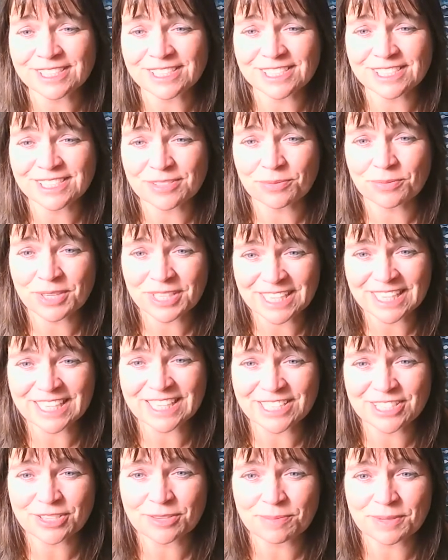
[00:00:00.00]
So we
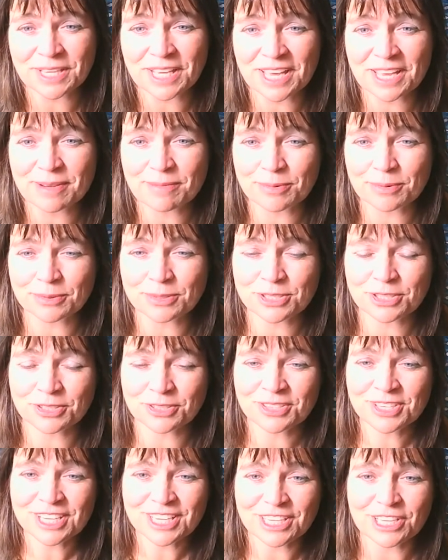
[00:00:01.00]
need to be able
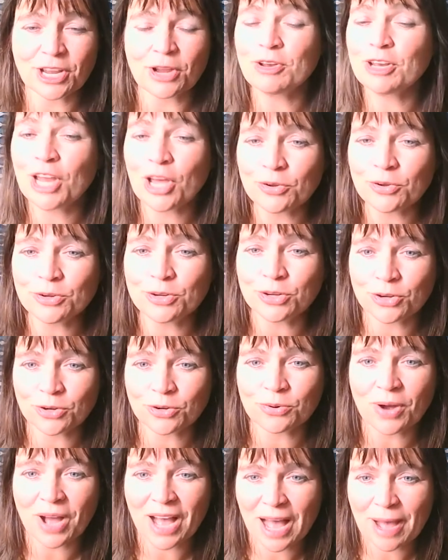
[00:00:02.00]
to,
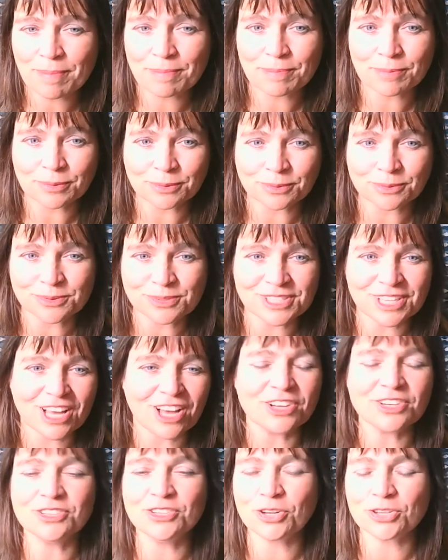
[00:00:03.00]
local apples that
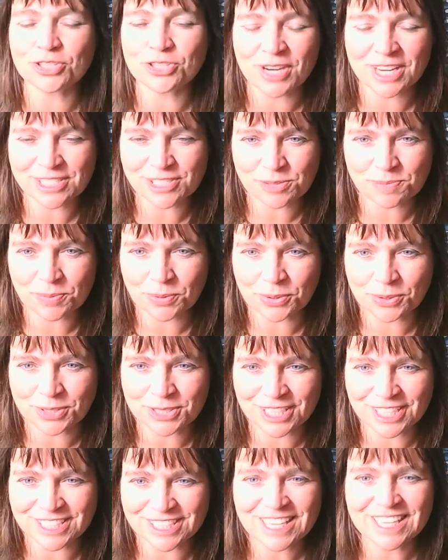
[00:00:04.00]
are not
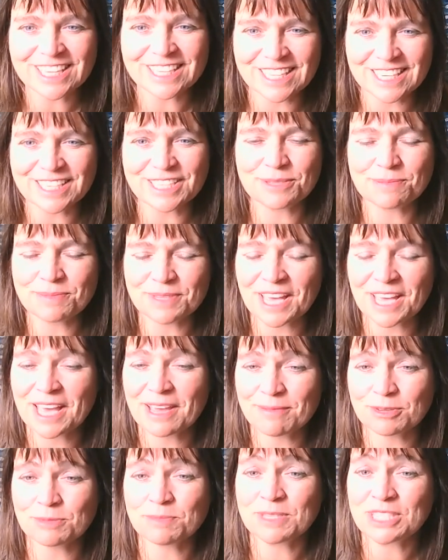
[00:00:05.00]
transported need to be
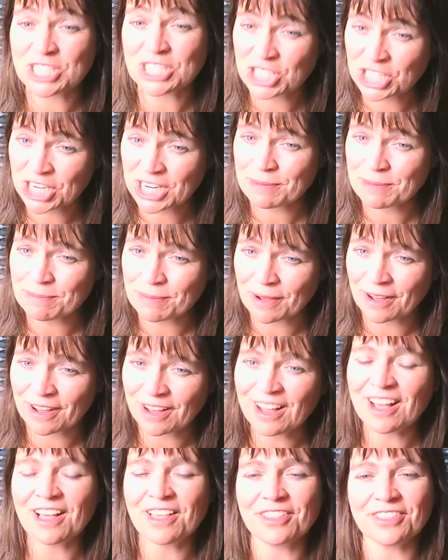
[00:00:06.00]
able to be cheaper
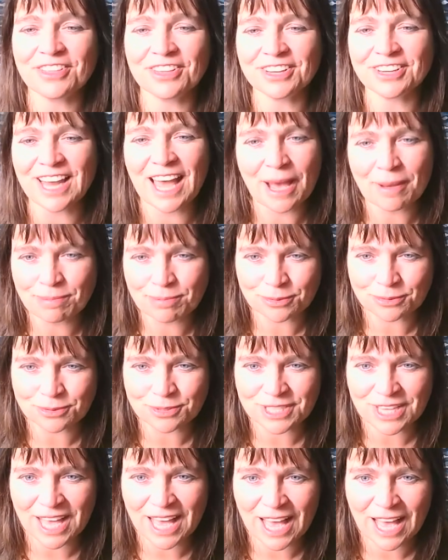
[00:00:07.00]
than
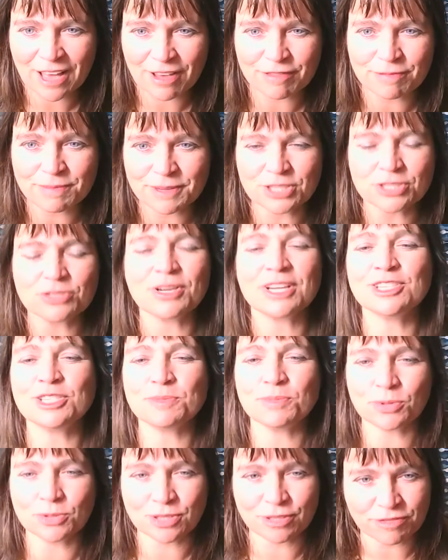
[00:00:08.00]
apples that have been
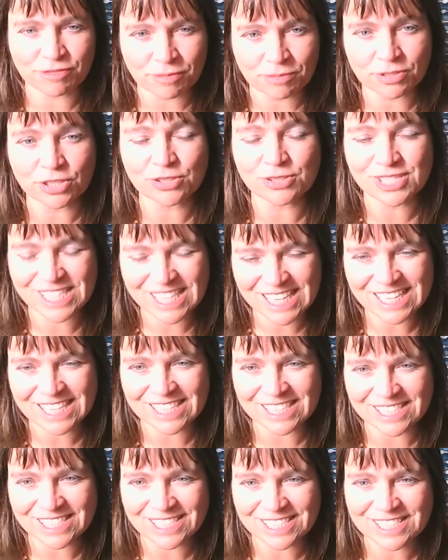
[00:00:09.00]
transported from New
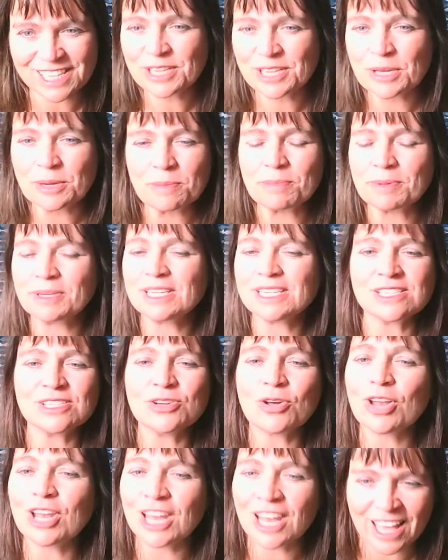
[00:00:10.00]
Zealand. But it's
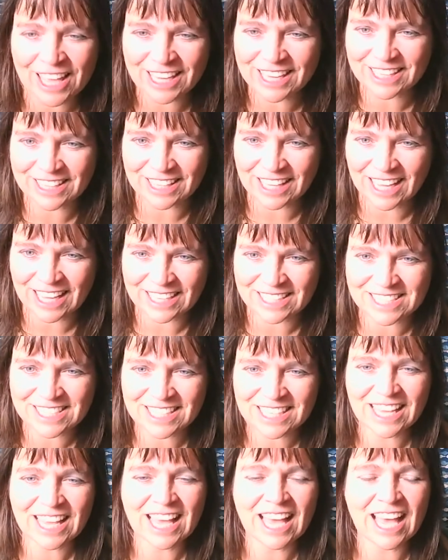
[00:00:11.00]
not like that.